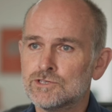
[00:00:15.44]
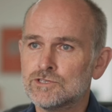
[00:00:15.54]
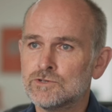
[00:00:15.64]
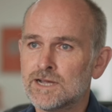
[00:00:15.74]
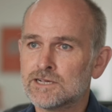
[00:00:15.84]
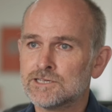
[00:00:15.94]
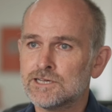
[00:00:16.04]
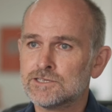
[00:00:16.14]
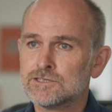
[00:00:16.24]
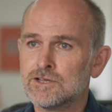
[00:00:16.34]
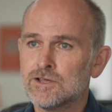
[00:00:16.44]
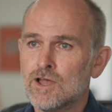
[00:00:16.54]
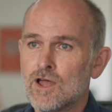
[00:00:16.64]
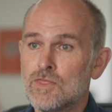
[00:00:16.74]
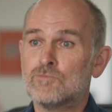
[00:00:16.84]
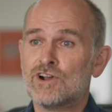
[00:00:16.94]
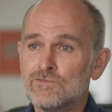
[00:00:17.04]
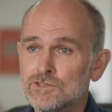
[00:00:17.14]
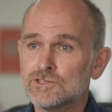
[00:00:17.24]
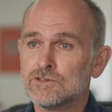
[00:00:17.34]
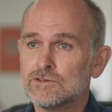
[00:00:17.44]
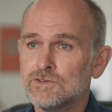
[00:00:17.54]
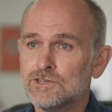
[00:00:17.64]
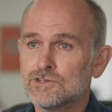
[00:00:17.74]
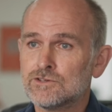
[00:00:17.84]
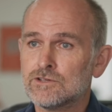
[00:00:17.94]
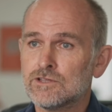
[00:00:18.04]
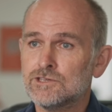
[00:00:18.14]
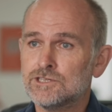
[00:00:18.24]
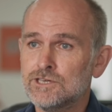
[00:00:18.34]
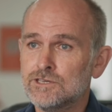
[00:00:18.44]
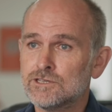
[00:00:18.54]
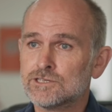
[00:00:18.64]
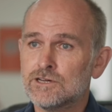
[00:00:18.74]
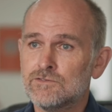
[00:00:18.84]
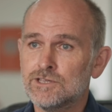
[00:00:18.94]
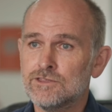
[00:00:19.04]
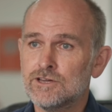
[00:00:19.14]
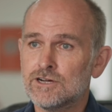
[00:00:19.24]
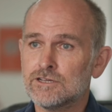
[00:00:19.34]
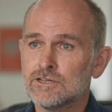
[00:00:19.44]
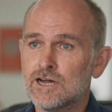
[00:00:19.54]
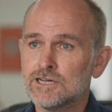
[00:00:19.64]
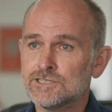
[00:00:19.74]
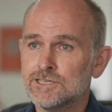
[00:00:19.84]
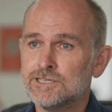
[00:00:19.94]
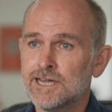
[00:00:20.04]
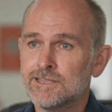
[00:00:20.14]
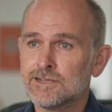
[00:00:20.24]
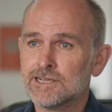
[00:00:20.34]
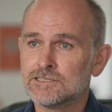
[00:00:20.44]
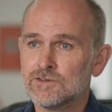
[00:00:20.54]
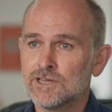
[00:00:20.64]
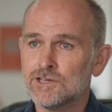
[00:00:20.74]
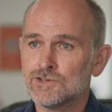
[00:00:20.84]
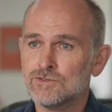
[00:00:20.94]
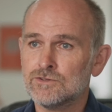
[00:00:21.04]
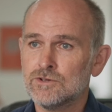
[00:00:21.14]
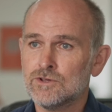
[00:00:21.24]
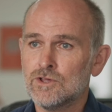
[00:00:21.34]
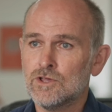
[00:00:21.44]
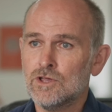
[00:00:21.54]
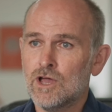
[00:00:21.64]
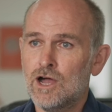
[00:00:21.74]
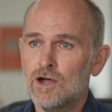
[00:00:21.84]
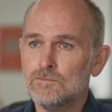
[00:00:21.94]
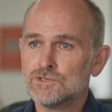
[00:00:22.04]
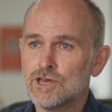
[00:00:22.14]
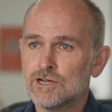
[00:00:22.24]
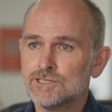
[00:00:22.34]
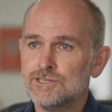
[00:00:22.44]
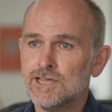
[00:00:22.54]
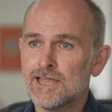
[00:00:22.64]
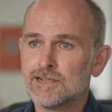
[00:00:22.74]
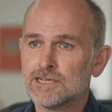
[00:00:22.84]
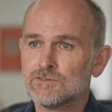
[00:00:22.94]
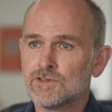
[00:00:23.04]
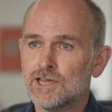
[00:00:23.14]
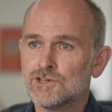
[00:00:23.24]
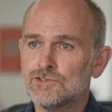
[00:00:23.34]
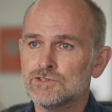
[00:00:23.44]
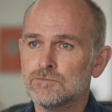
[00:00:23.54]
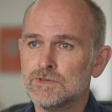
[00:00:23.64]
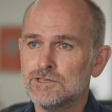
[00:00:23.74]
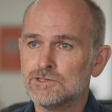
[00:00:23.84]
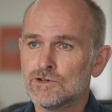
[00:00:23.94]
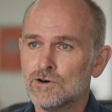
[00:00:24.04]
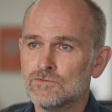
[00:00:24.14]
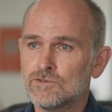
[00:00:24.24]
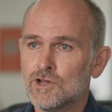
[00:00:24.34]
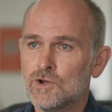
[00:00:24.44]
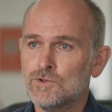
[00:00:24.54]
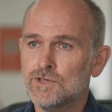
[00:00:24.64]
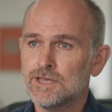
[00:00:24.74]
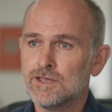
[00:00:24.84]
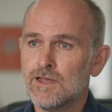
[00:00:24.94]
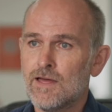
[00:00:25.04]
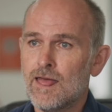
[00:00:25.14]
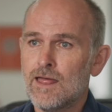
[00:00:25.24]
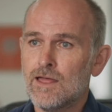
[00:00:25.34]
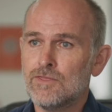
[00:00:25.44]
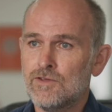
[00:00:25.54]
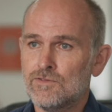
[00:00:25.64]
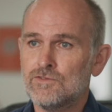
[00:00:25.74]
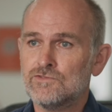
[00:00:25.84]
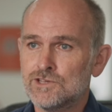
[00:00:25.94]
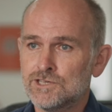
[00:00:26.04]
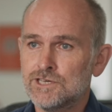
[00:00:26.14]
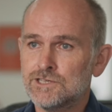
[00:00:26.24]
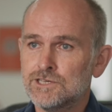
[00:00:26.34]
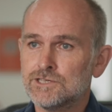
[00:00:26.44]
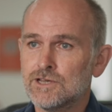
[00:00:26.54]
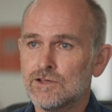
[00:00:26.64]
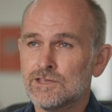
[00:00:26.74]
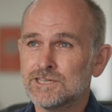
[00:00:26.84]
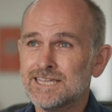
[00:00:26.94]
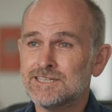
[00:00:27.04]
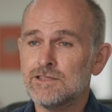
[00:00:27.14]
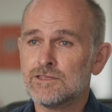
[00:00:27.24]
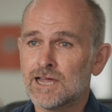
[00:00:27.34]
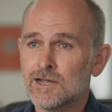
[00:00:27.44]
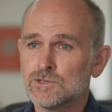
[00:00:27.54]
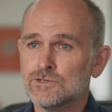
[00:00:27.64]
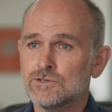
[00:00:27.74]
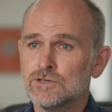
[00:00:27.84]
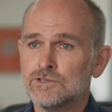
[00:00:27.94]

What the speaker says: to access the prevalence of each disease that's covered in the ICD-10 classification. So the ICD-10 classification is a means of coding different diseases, and there's 18,000 in